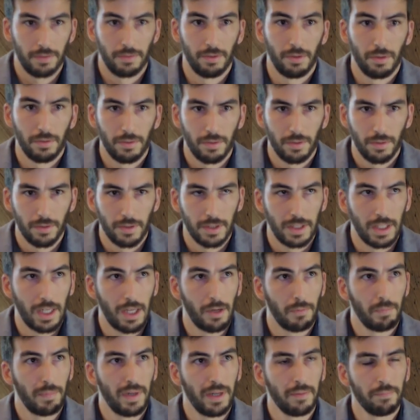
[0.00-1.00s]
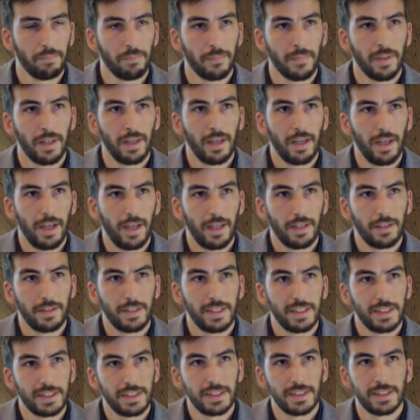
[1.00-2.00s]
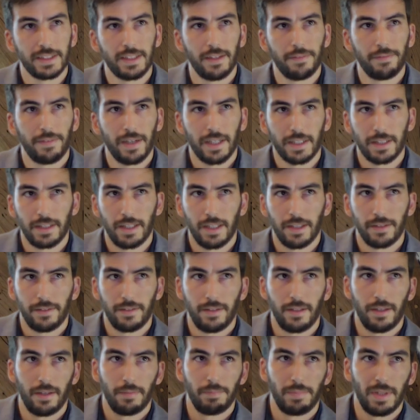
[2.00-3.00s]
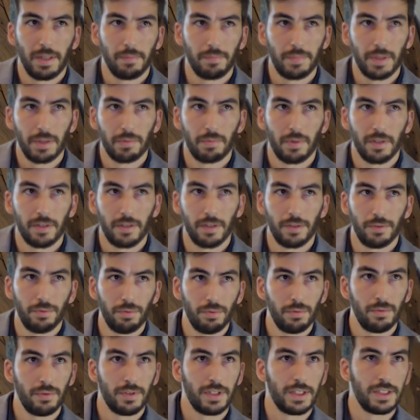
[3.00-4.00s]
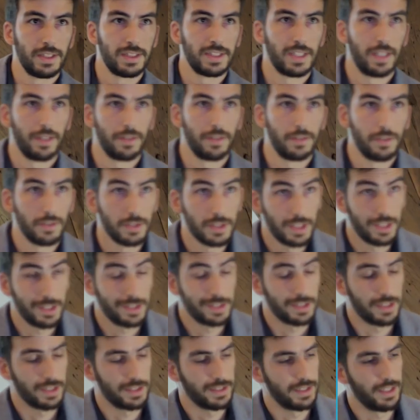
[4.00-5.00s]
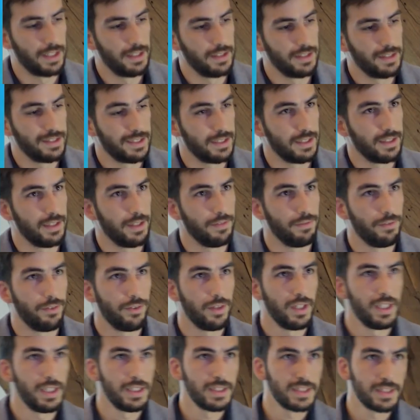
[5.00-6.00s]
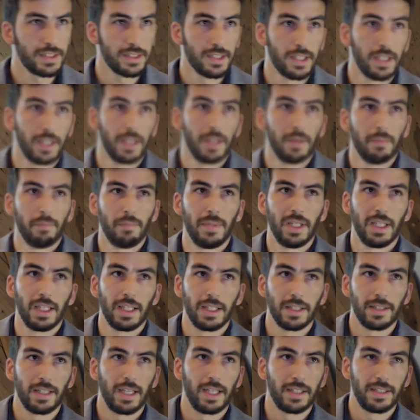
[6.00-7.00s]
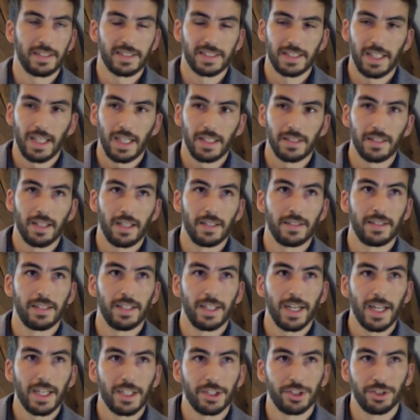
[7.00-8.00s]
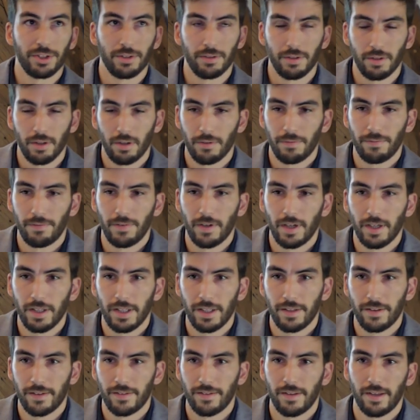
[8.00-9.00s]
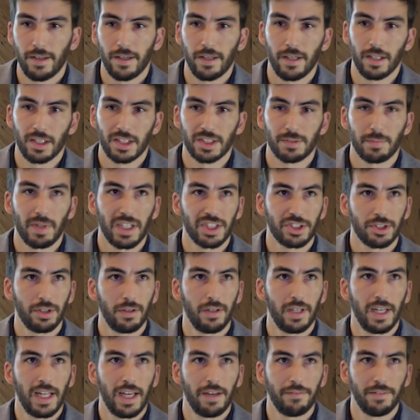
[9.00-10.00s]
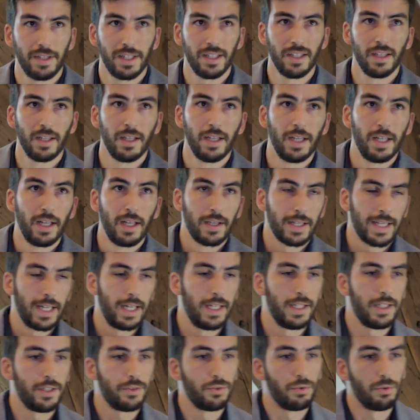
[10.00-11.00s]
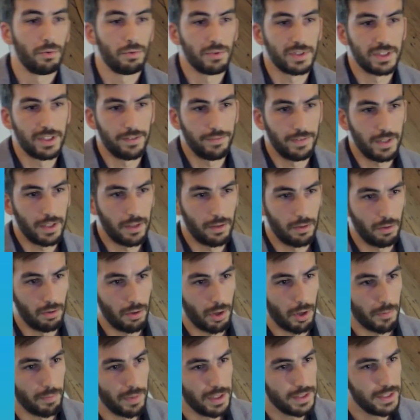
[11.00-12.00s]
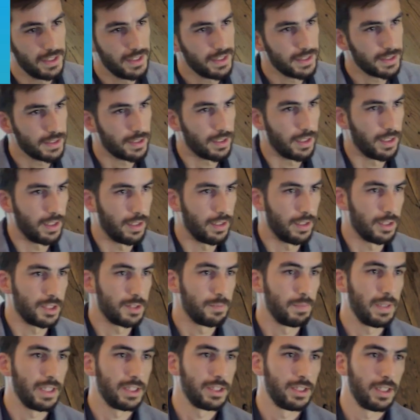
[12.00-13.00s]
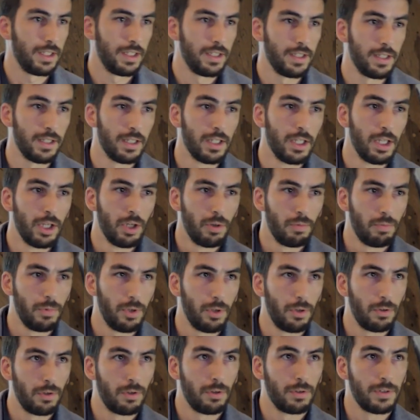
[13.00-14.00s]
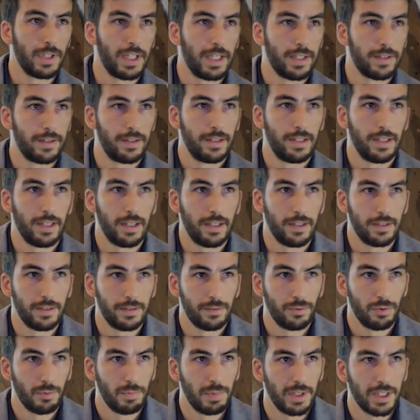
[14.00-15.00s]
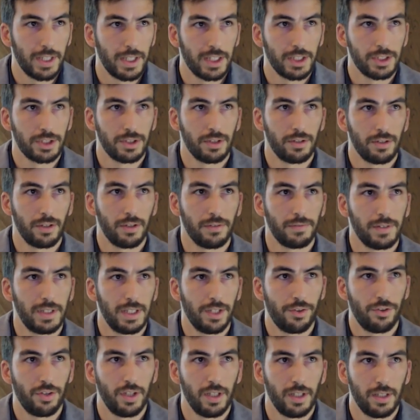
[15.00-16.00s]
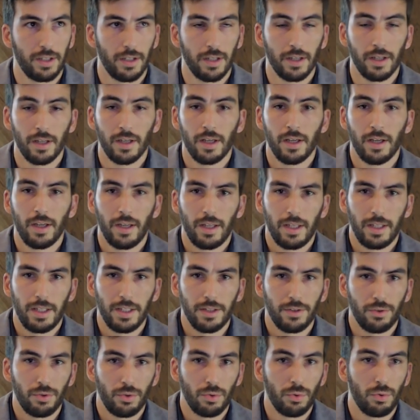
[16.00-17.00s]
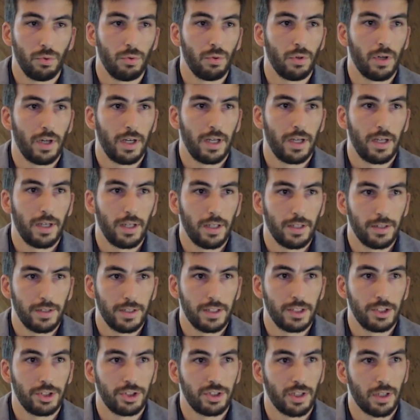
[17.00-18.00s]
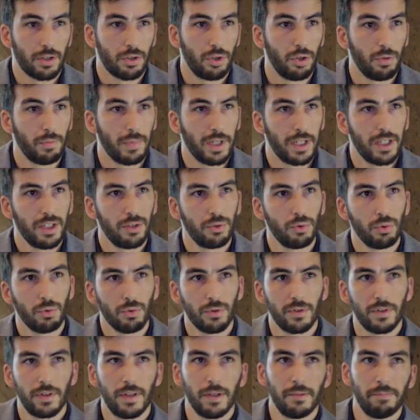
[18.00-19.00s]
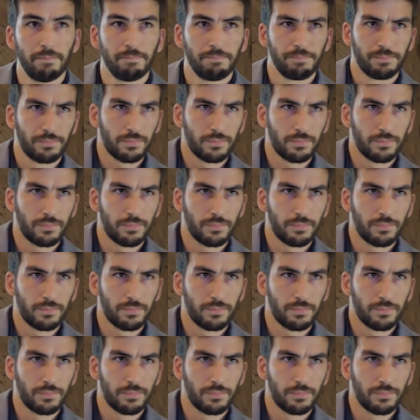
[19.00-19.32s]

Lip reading: Dr. Kleupa, and this is the fact that PMP22 is a dosage-sensitive gene, meaning that slight alteration of its expression level can lead to severe neuropathies. Especially, we all know that duplication of the gene lead to the Charcot-Marie-Tooth,